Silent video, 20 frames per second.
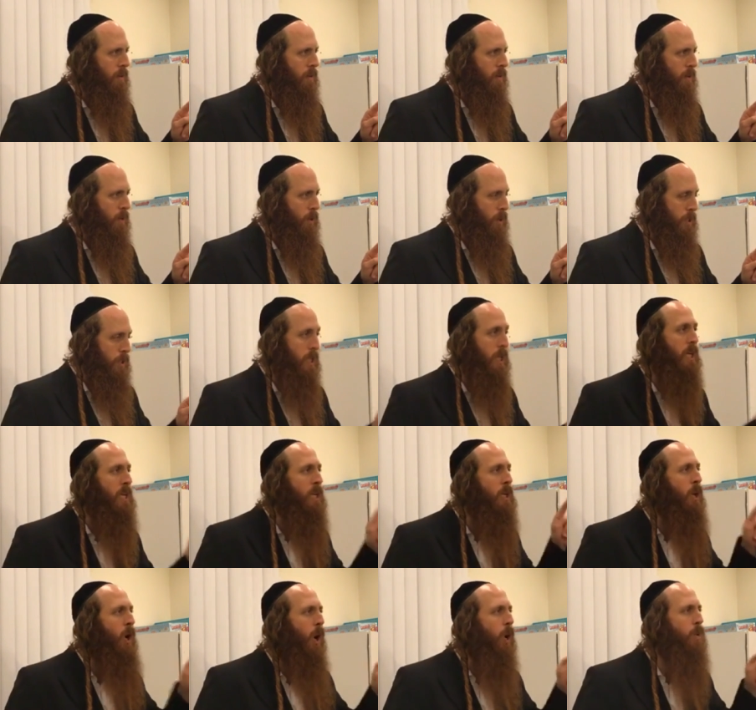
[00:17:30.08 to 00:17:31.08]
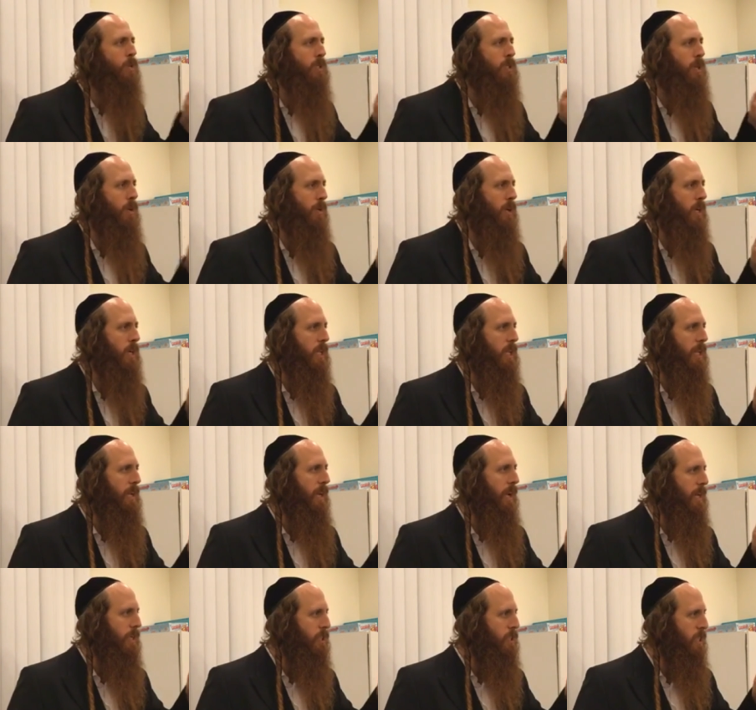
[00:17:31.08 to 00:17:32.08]
because He knows your
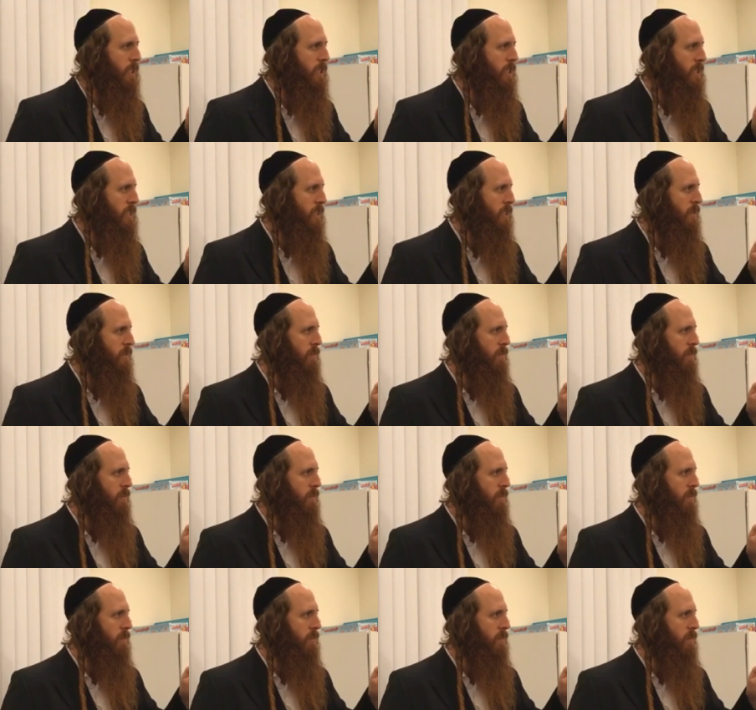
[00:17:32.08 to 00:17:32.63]
inclinations,